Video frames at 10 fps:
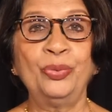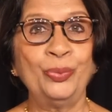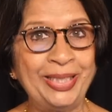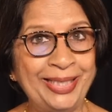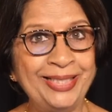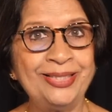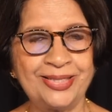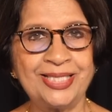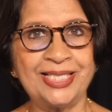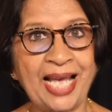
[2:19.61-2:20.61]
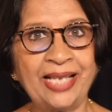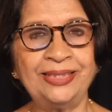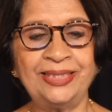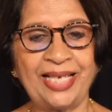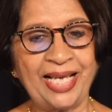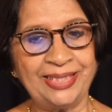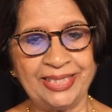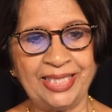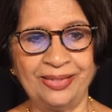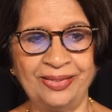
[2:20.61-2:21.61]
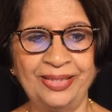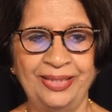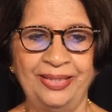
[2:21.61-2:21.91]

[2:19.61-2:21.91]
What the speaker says: willing to stand and deal,